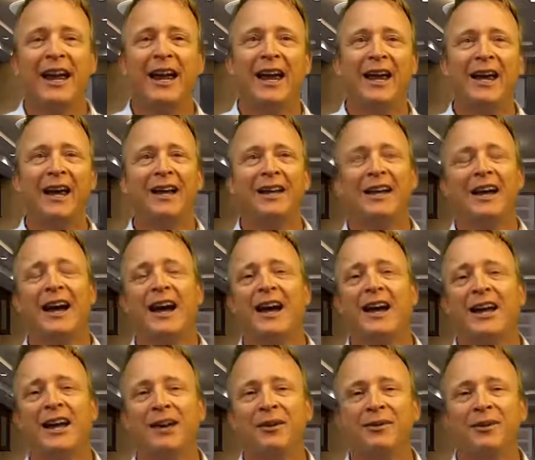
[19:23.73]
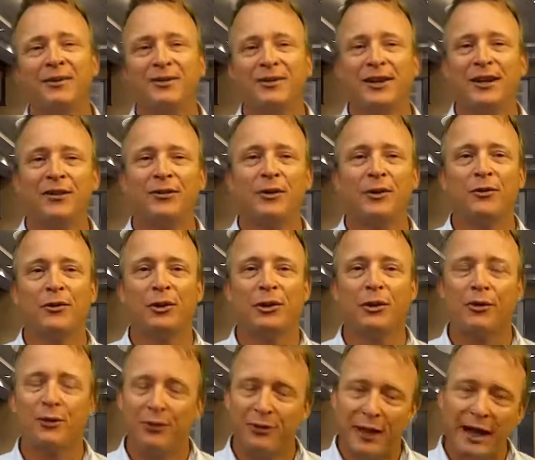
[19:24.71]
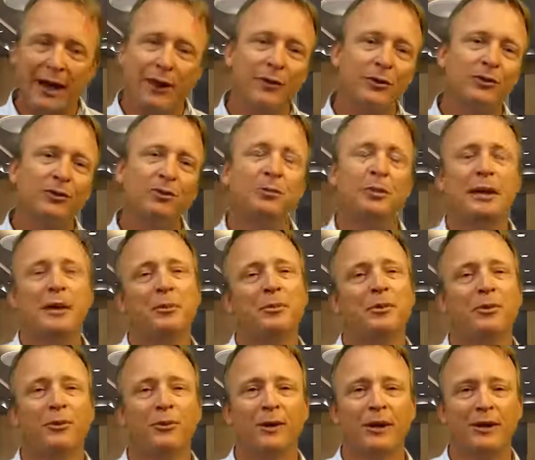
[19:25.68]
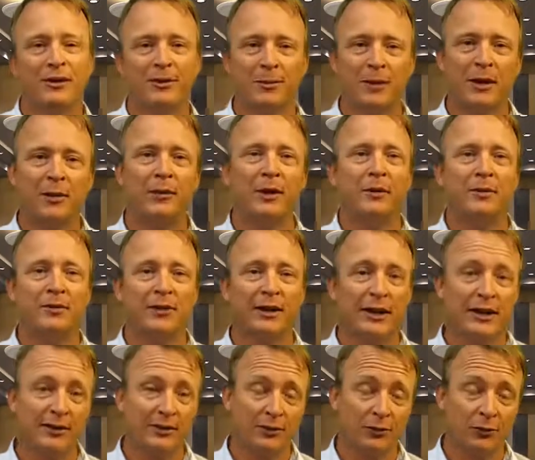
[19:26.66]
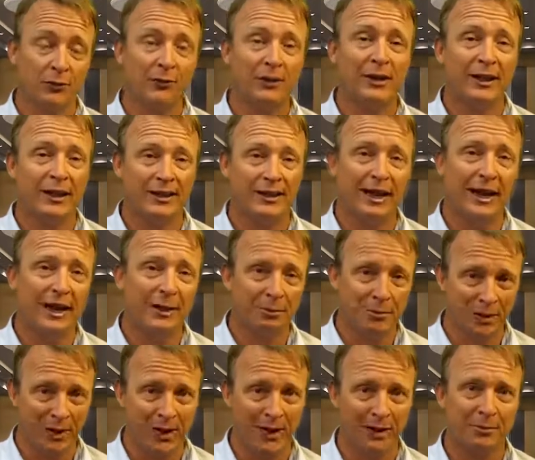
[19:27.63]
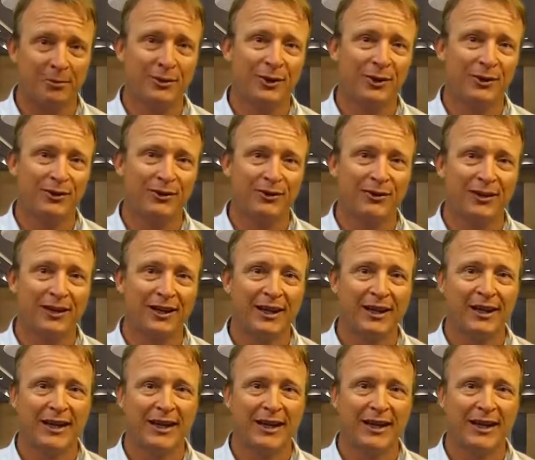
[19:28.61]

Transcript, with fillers: And I received over a thousand people went to my website to read that blog post.